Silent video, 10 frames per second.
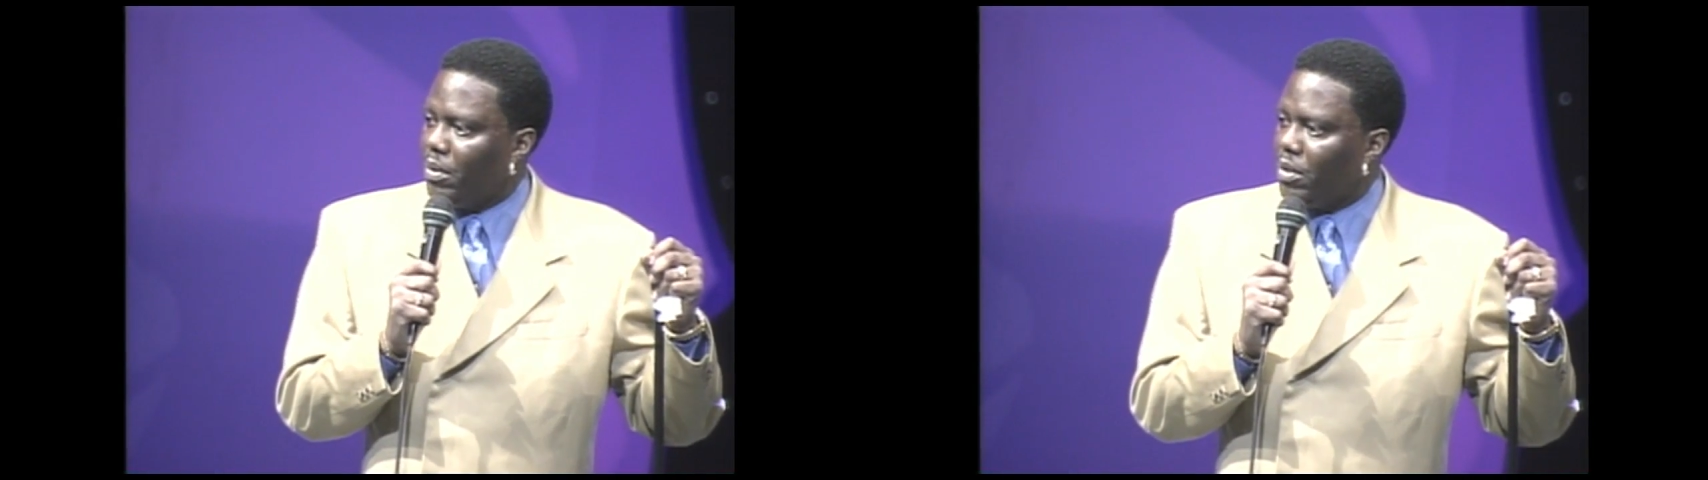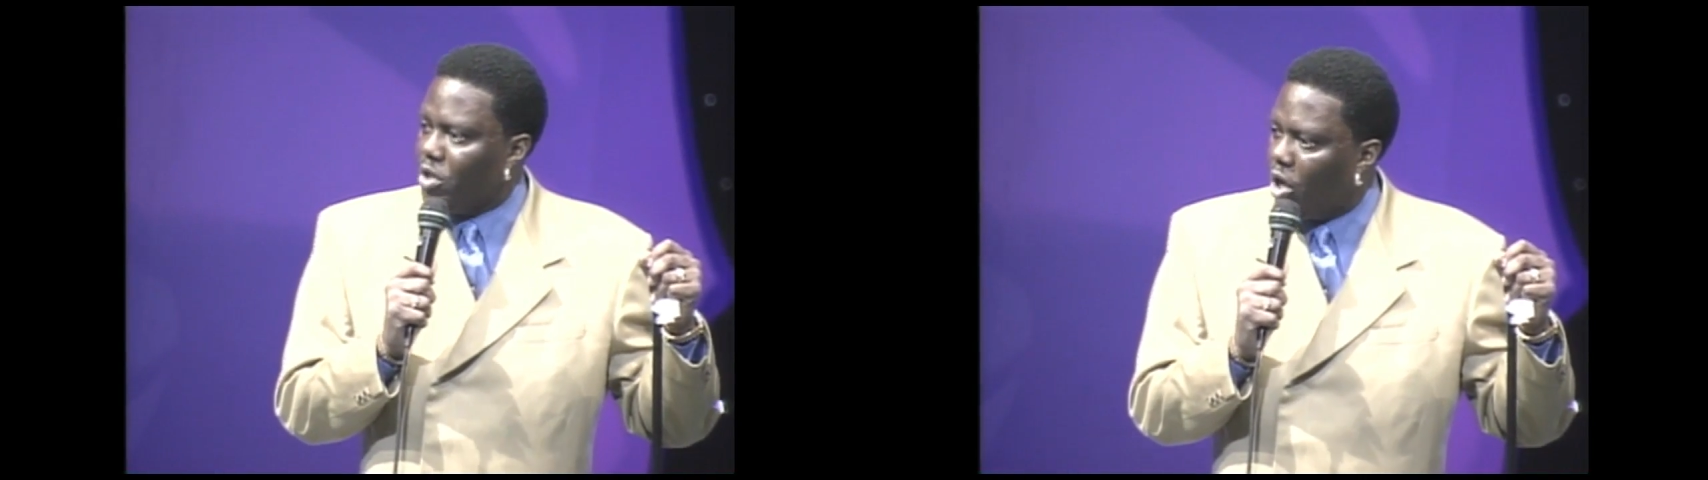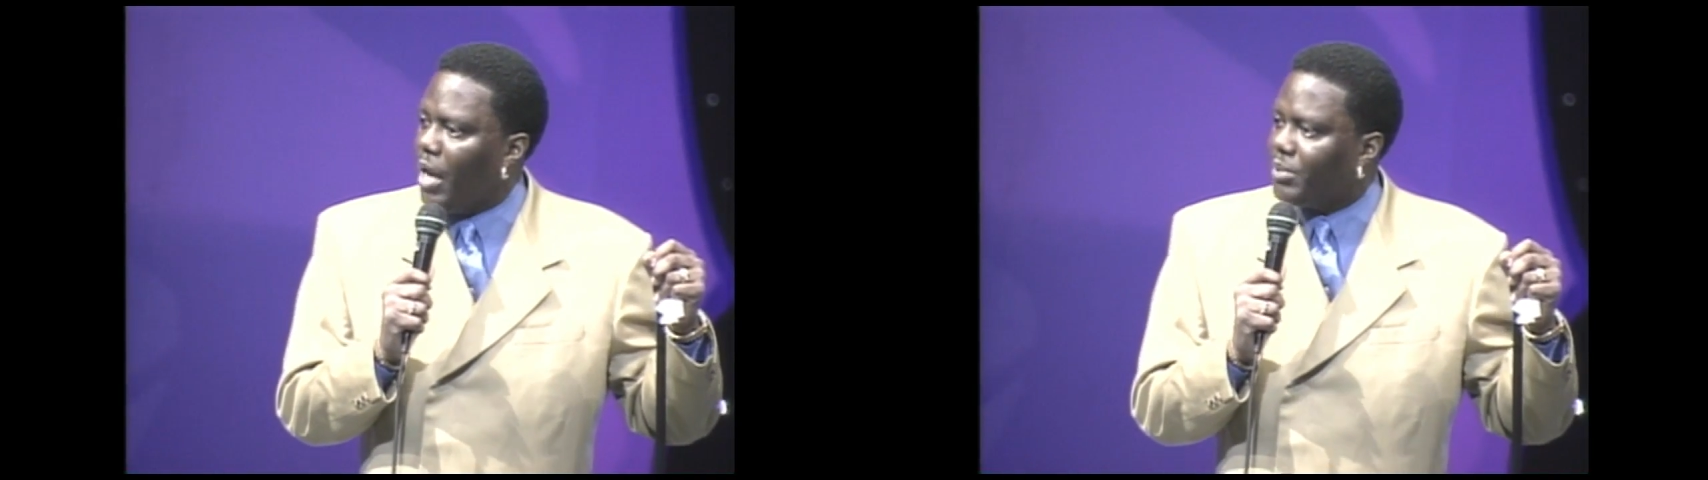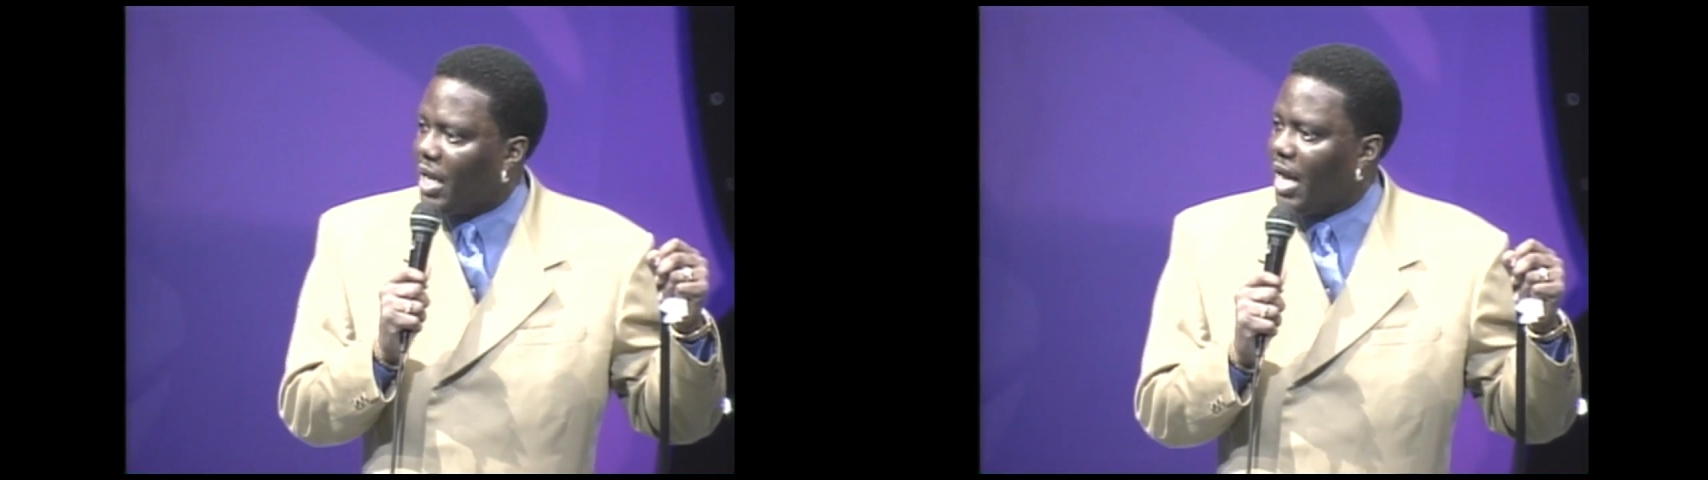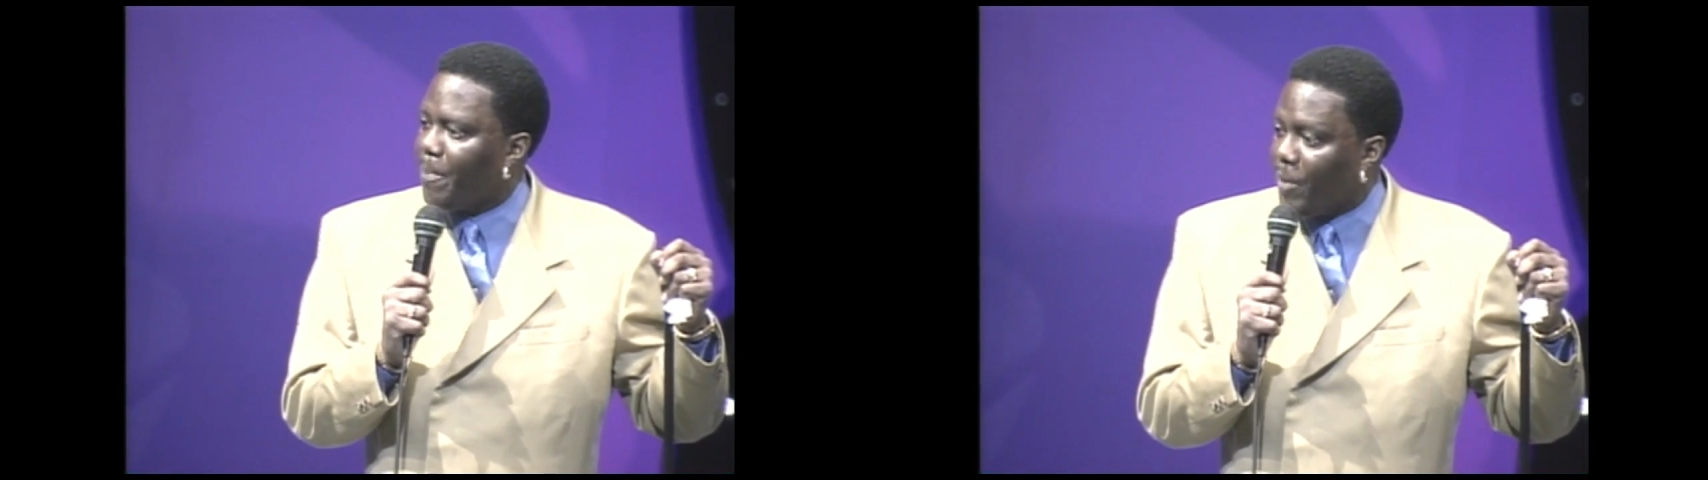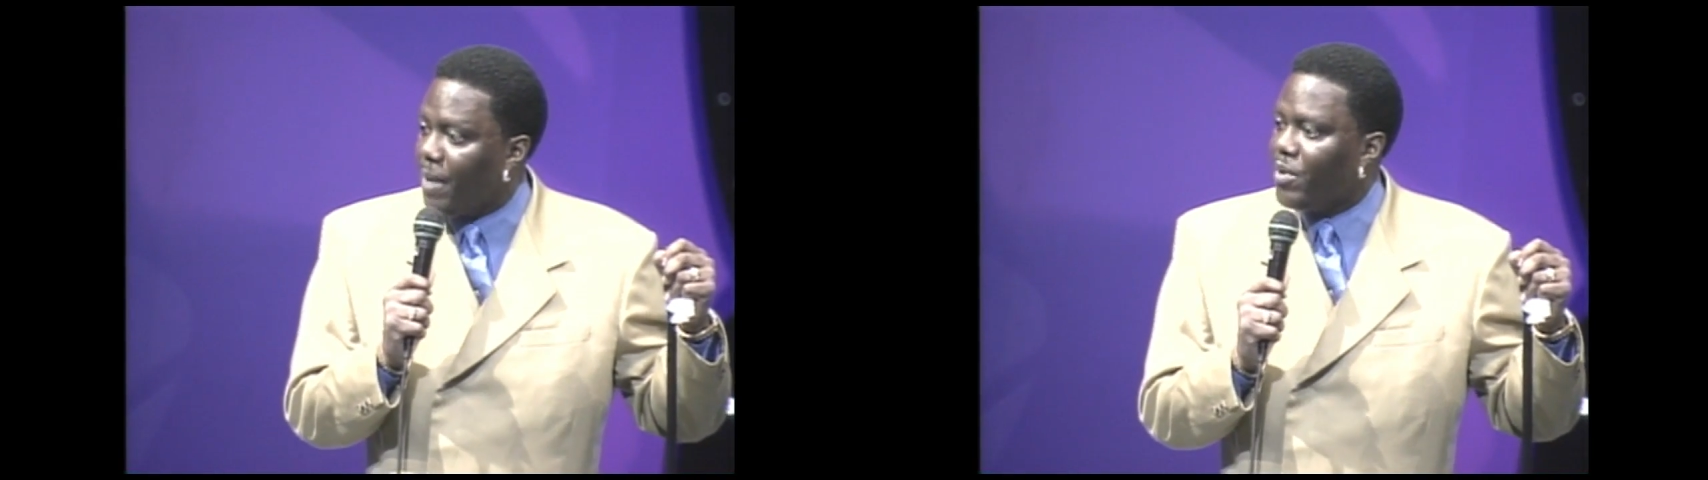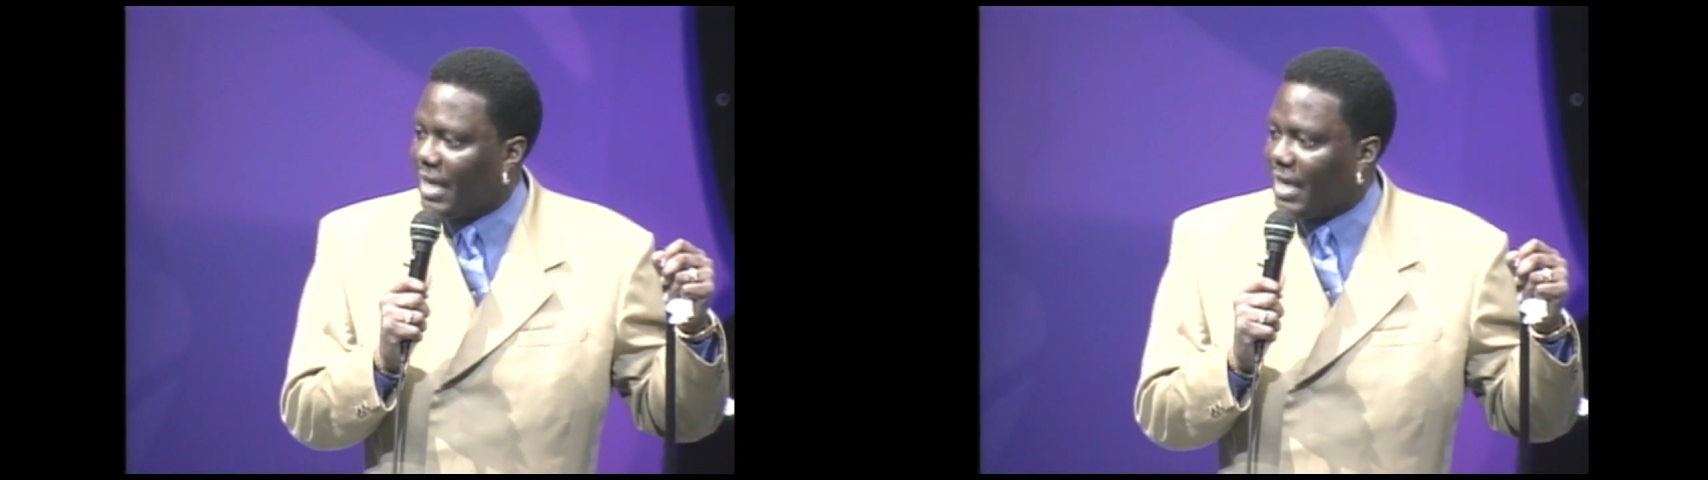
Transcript: You know what I'm saying, pimp? You